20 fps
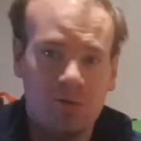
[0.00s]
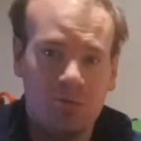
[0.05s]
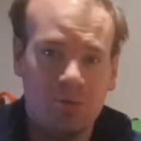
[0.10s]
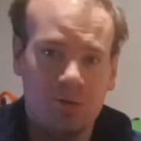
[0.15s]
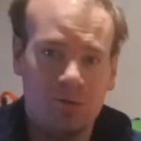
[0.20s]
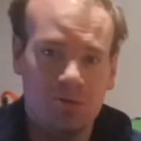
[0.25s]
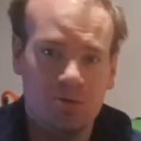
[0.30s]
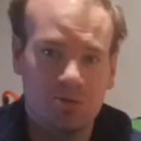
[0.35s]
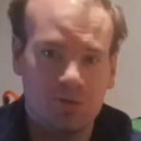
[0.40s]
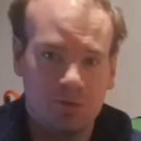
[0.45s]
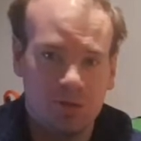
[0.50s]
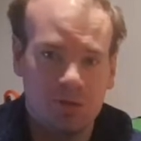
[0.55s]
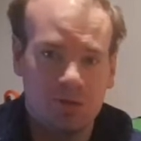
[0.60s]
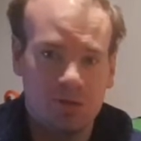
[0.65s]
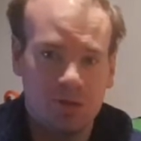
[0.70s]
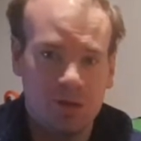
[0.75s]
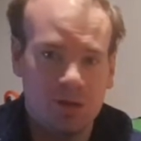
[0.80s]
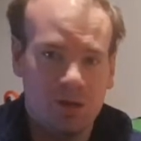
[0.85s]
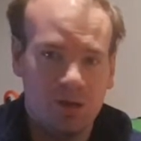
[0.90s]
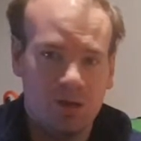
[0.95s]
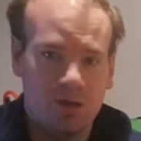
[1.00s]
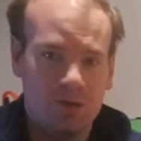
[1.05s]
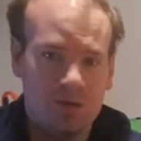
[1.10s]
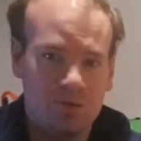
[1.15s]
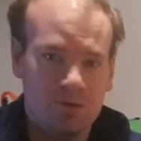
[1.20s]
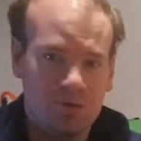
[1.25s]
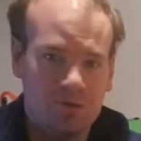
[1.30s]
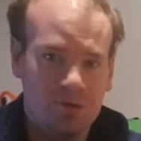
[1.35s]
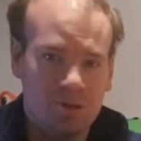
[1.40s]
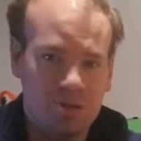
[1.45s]
But
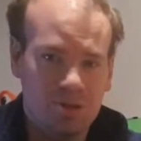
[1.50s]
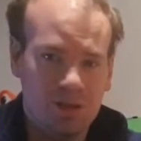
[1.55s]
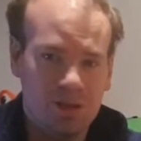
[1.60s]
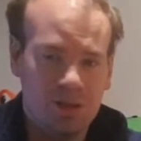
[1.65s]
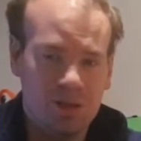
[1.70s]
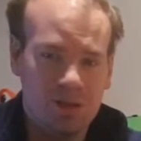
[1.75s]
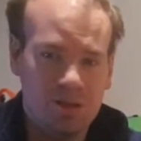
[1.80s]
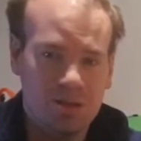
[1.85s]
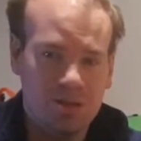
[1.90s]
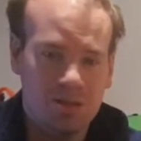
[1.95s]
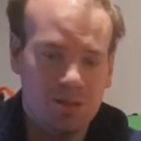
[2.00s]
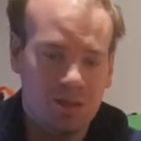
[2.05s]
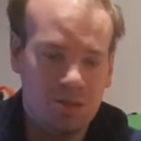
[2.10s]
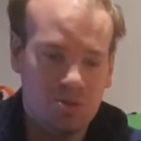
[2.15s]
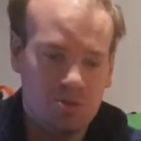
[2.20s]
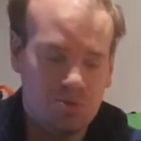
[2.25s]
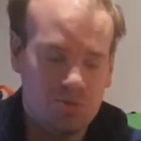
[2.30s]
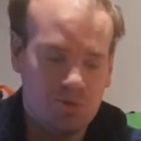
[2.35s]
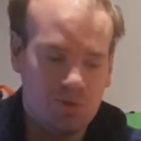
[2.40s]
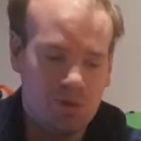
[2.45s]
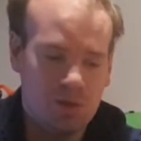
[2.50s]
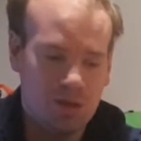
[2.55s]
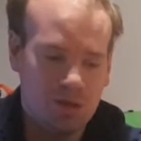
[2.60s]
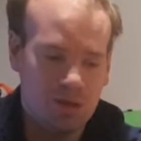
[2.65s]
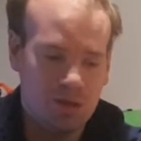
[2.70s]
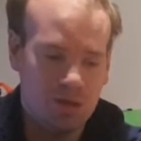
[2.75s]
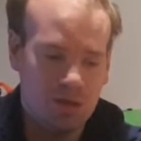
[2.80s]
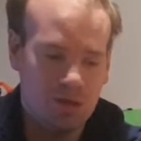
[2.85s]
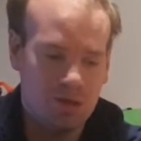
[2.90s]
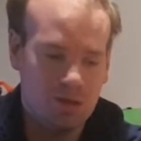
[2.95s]
the thing is that you really
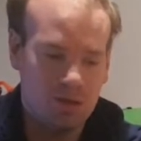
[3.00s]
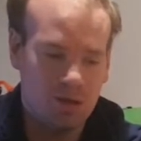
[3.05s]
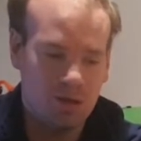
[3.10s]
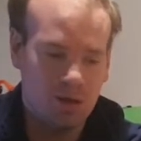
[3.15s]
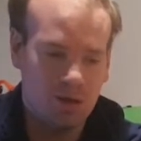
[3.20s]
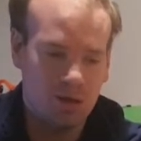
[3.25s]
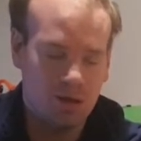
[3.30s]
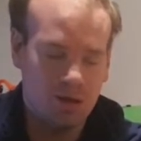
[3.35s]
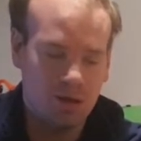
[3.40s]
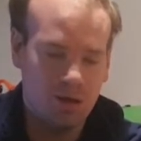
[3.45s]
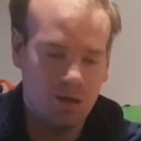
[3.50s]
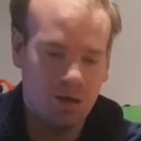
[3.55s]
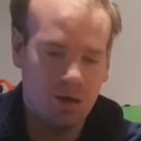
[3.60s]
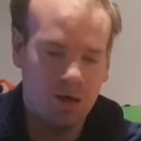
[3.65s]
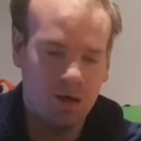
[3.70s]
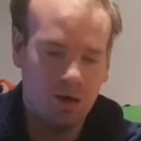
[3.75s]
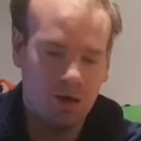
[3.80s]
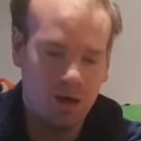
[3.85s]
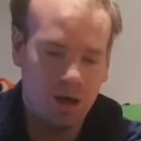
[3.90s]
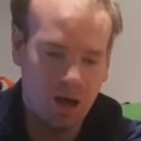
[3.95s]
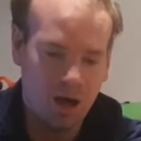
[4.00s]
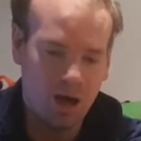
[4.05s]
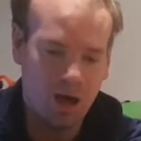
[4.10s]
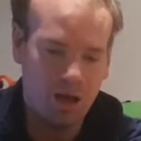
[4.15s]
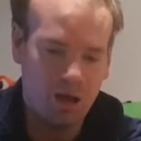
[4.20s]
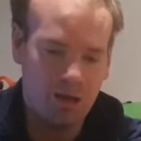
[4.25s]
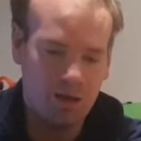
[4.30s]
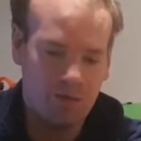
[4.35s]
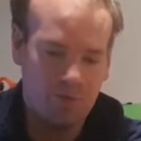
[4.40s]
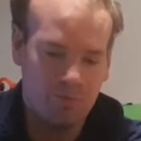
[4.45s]
need a
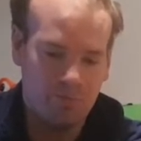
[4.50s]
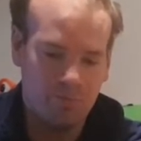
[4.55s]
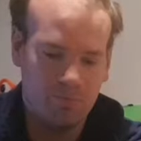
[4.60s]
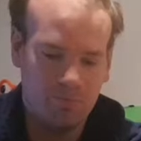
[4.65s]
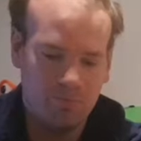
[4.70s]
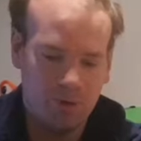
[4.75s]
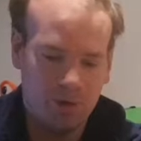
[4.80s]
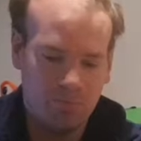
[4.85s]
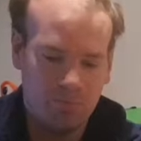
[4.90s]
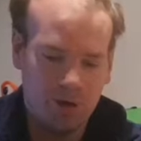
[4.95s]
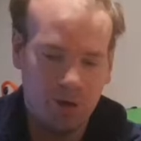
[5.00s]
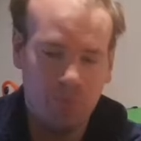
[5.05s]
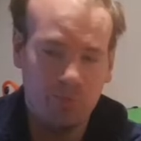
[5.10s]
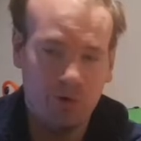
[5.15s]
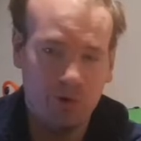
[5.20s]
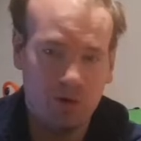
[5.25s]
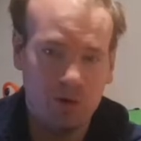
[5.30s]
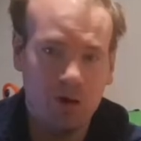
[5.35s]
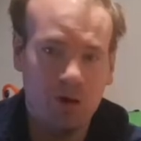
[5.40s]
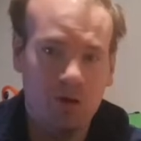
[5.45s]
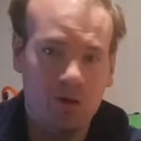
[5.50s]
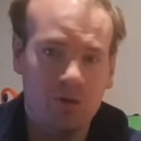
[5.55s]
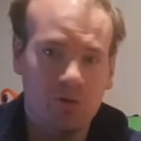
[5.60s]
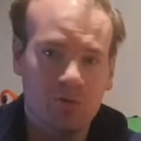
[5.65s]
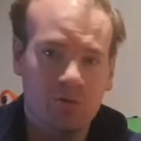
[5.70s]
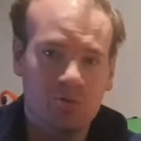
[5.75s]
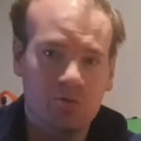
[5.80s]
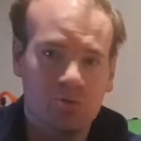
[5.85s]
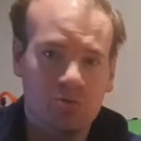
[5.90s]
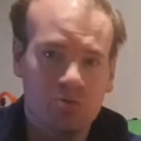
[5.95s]
high memory card
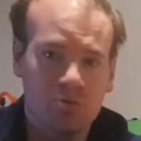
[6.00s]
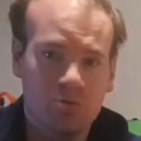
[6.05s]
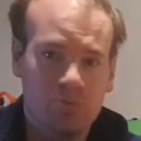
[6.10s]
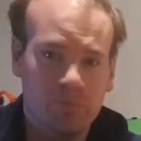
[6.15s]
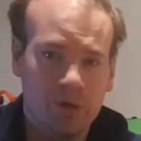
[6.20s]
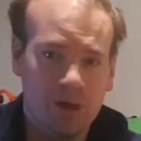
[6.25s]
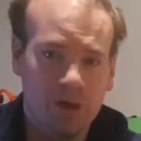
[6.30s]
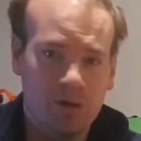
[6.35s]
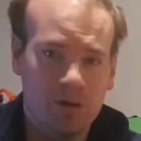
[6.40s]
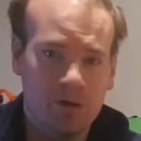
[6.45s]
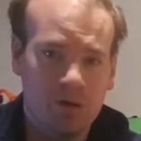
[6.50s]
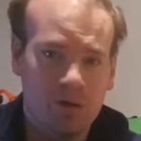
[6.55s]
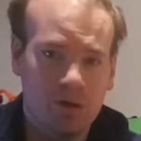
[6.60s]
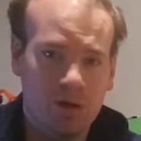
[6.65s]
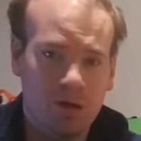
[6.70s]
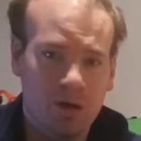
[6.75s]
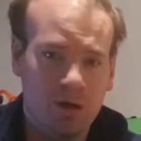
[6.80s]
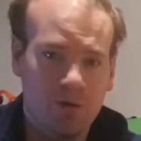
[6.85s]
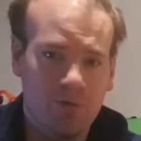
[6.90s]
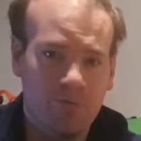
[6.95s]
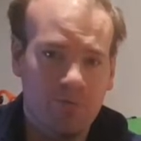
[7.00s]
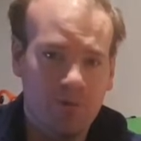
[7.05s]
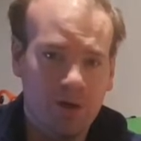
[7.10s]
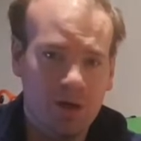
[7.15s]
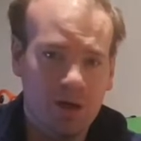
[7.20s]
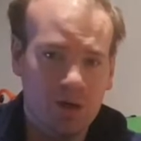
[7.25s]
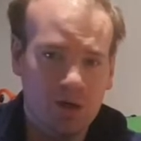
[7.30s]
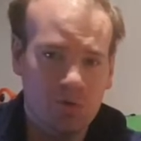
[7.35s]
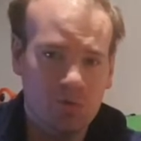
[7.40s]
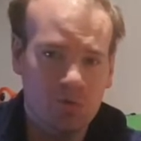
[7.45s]
to make a
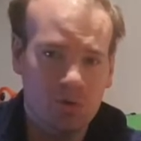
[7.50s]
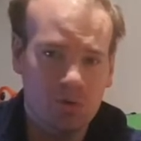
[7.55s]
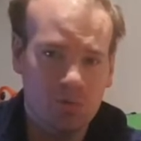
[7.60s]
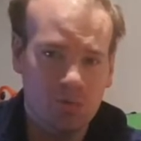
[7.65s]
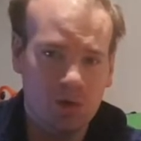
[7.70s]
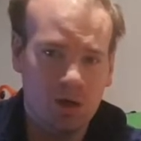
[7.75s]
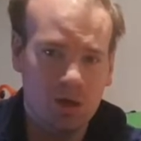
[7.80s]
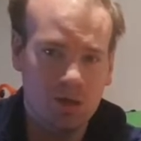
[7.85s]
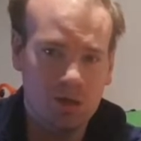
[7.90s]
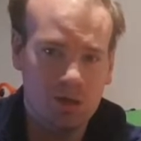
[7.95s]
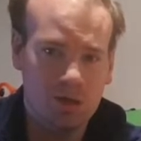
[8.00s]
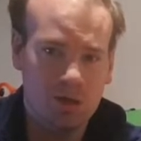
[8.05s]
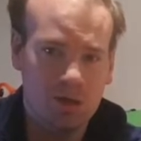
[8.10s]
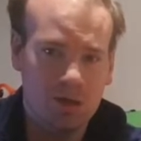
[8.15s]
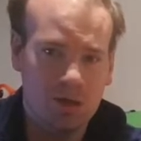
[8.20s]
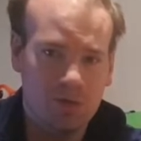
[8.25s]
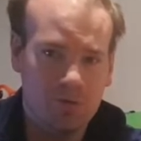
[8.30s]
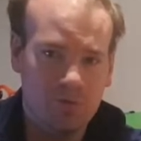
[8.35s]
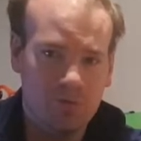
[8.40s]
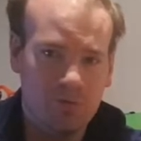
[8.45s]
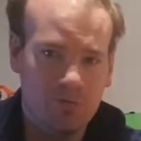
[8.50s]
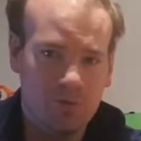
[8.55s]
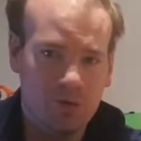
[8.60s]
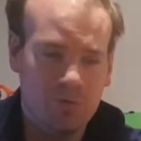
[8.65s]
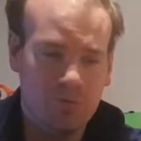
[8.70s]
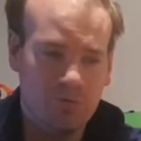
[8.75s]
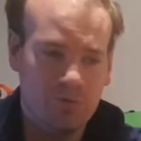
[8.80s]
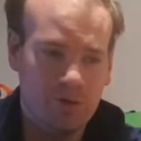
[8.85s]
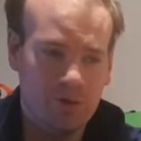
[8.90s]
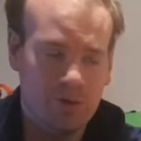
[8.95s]
very good quality
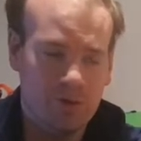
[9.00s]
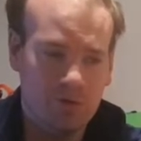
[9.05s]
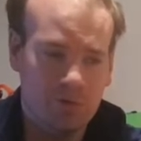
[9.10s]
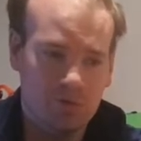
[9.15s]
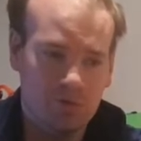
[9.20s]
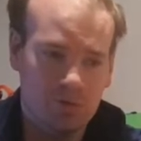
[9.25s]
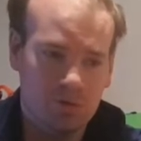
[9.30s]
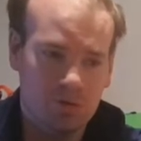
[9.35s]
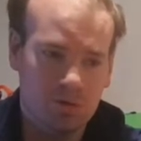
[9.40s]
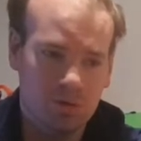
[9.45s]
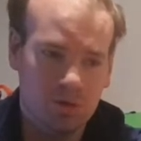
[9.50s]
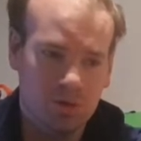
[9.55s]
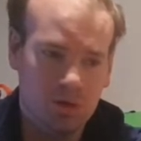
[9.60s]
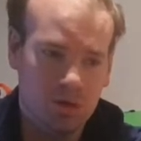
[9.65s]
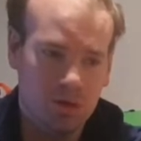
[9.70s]
videos.